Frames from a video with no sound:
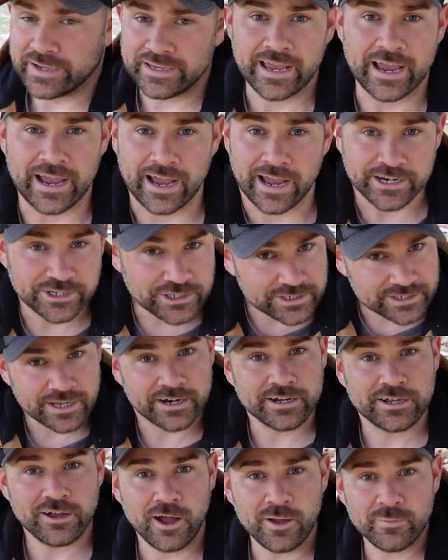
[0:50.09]
yeah, I just
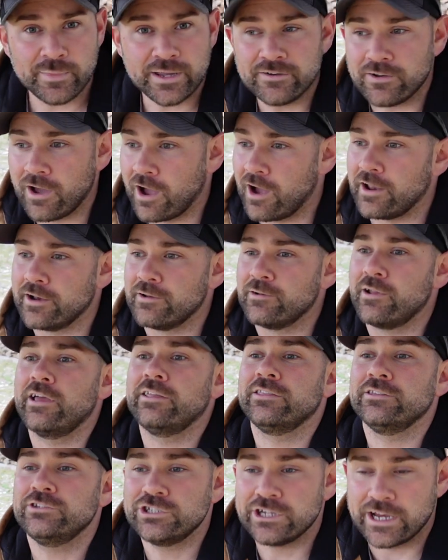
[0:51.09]
got a comment on
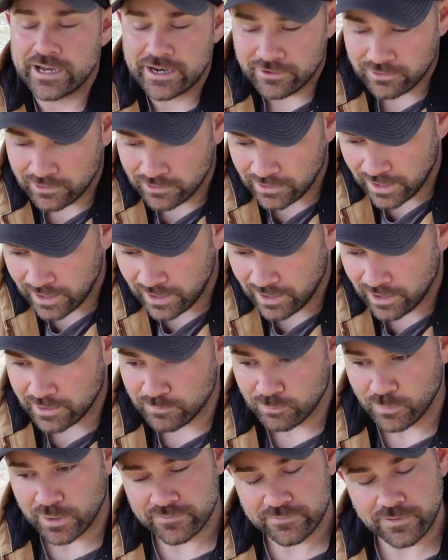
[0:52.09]
the channel
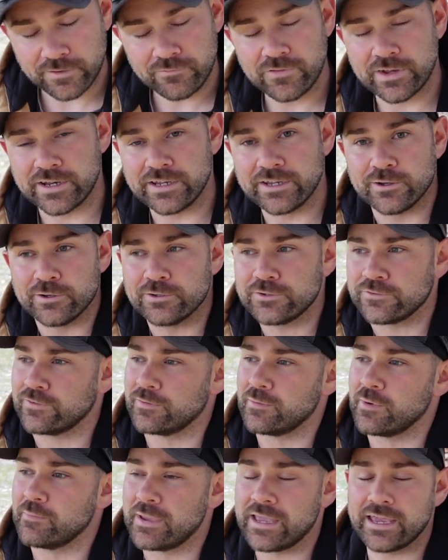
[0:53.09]
on one of our videos
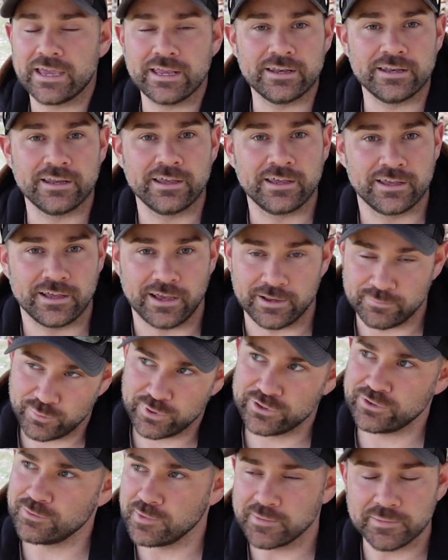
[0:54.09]
from a man
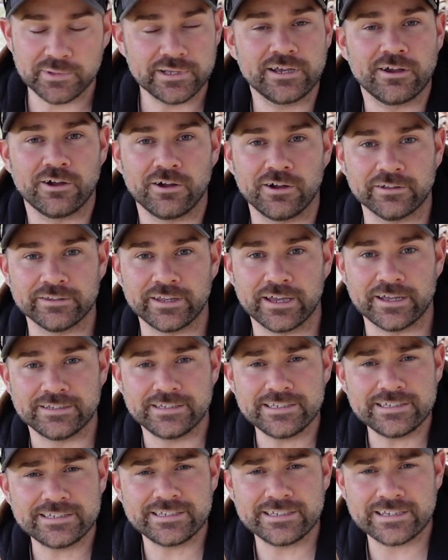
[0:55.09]
presumably called
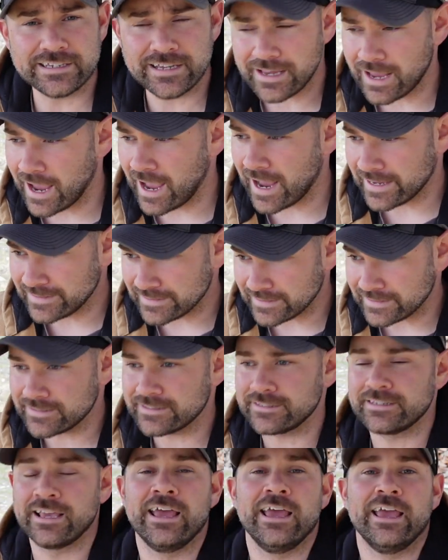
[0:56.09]
DC
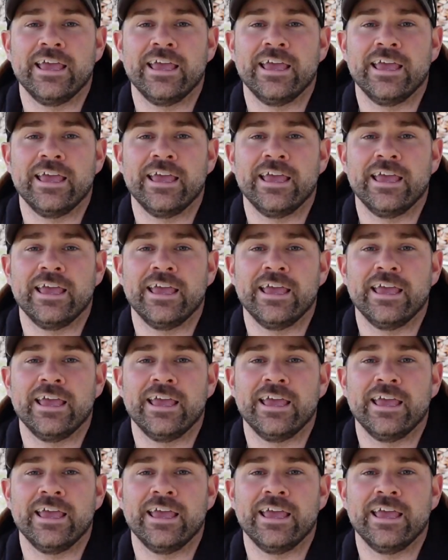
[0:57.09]
Isaacs,